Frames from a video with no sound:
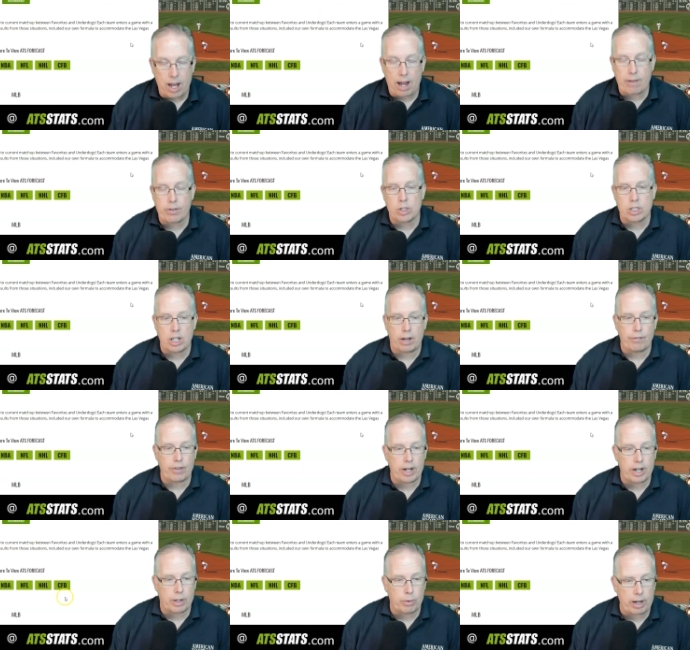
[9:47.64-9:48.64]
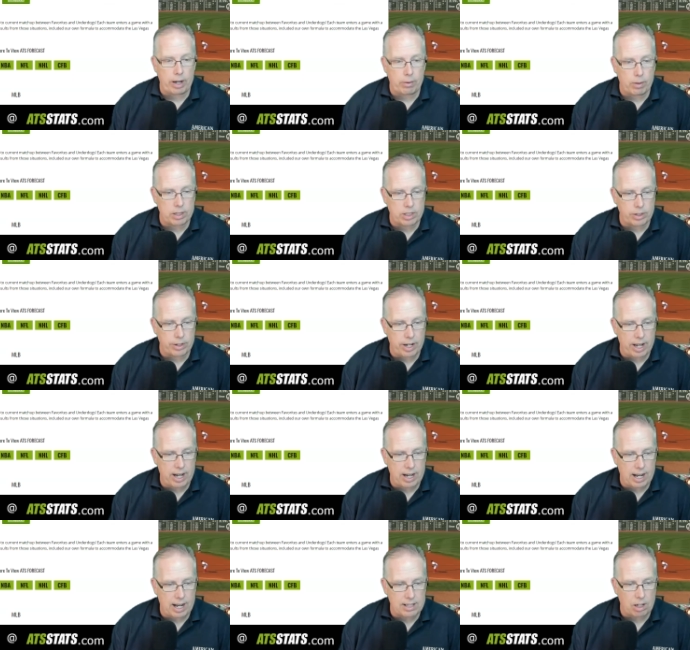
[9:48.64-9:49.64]
Have yourself a great rest of your
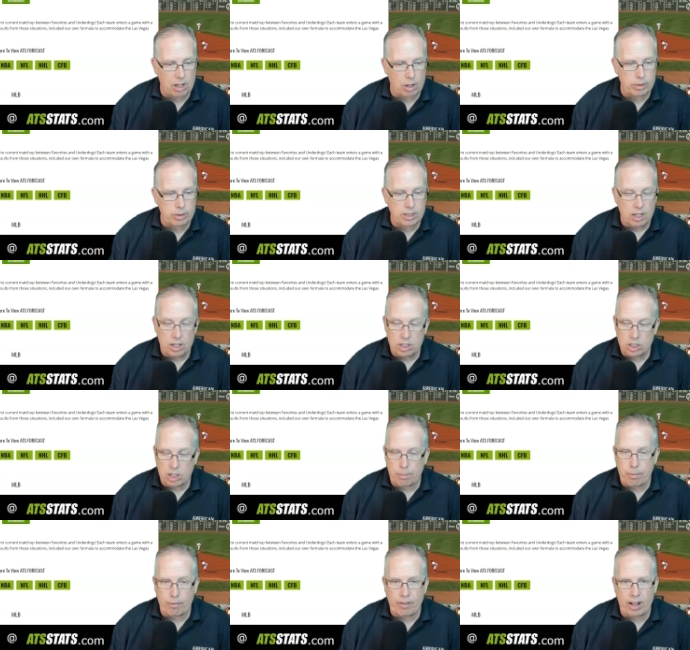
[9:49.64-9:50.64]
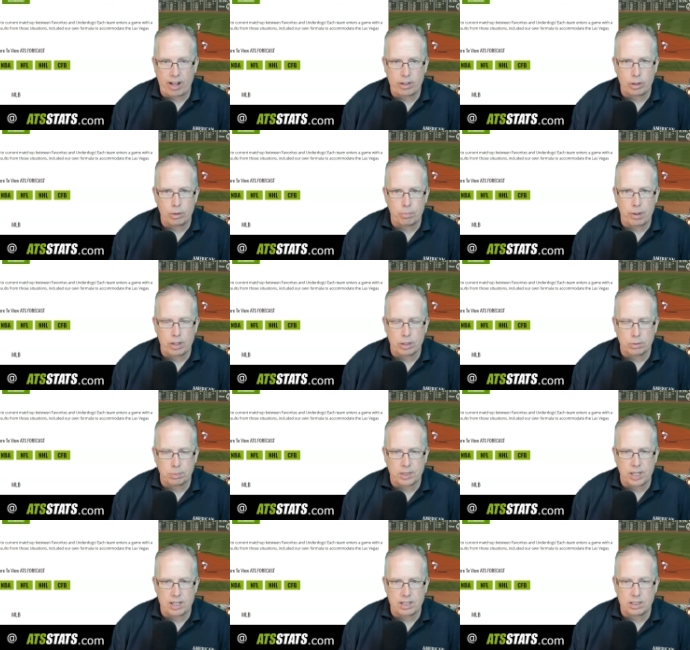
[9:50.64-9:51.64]
day. As always, shop for value, play those
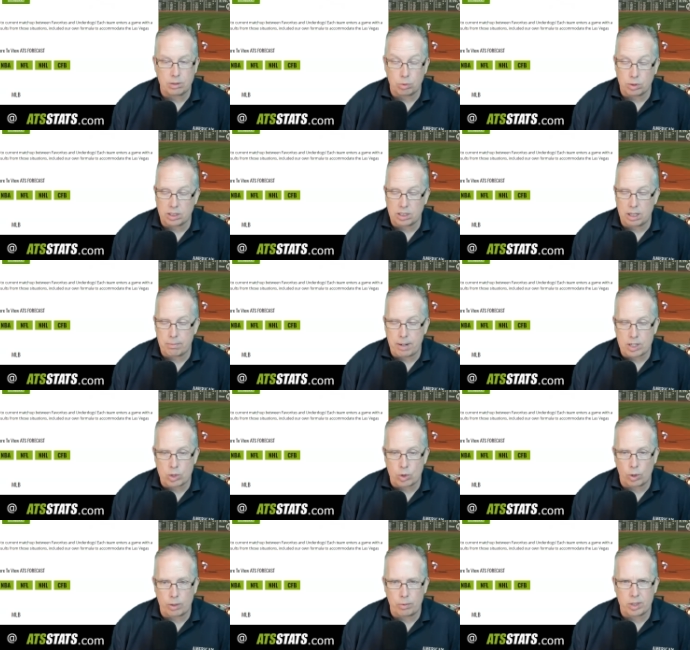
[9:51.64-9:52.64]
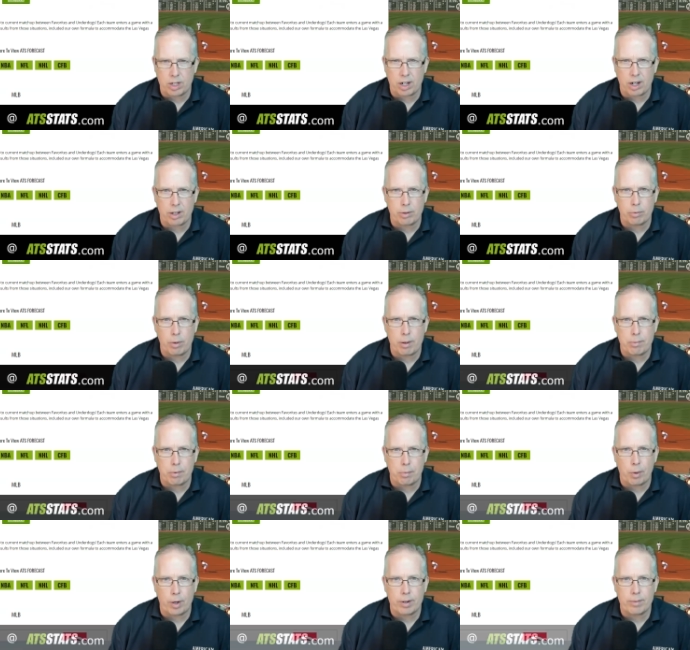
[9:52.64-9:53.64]
percentages. We'll see you back shortly with another Rim
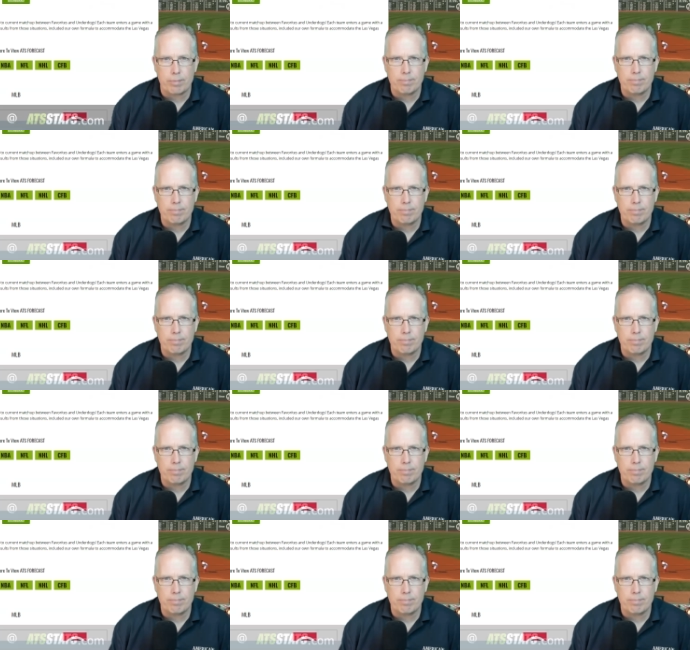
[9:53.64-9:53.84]
Report.